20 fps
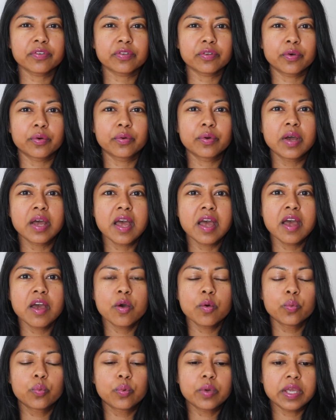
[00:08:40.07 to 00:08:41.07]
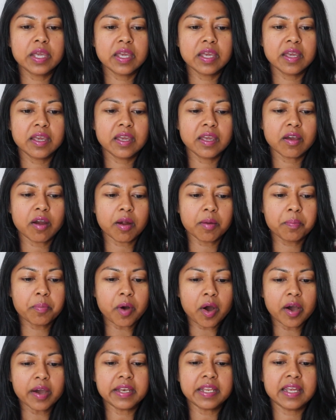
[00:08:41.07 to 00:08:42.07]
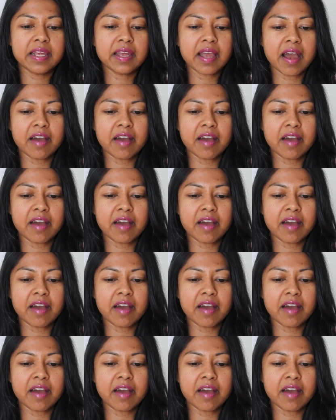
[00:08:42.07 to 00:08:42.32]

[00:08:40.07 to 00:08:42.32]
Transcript: So we, our body,